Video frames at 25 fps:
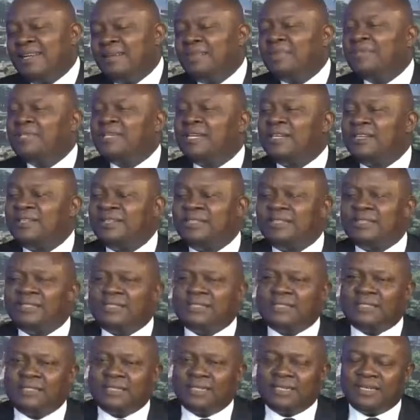Let me tell you
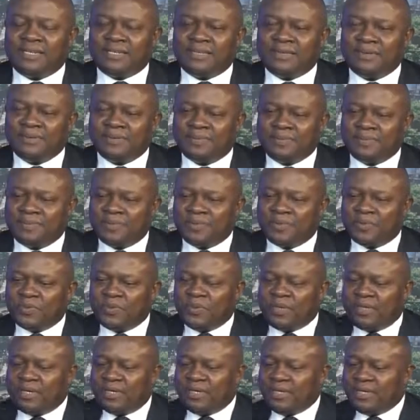this.
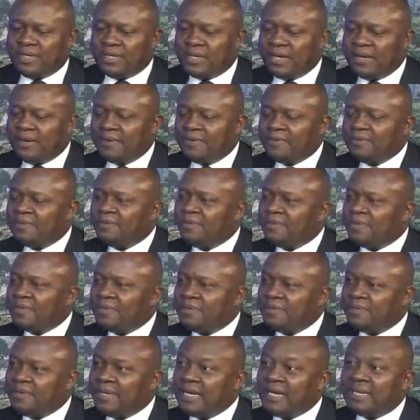We come
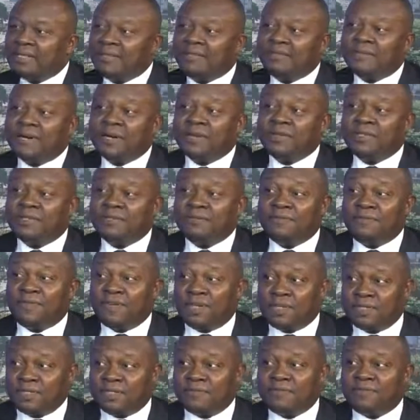from that founding
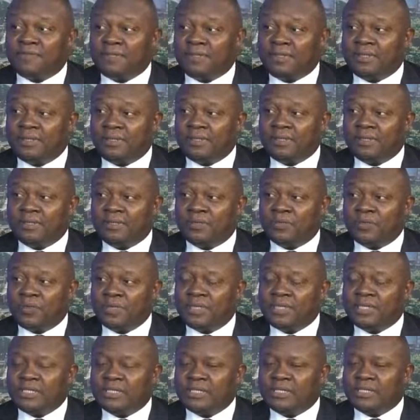philosophy,
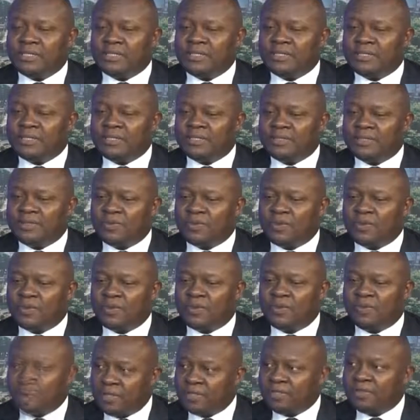which is we've
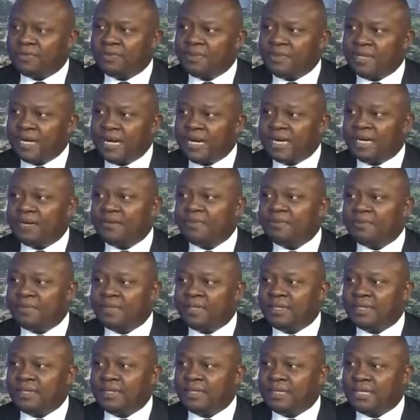got to be that
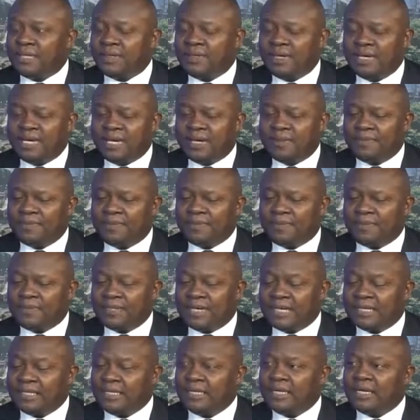company that will help to
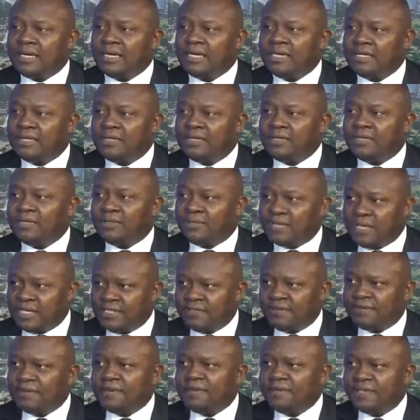catalyze
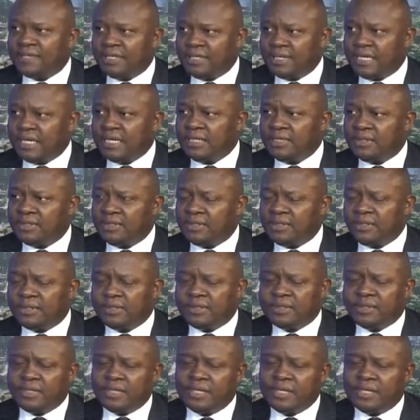transformation in Nigeria.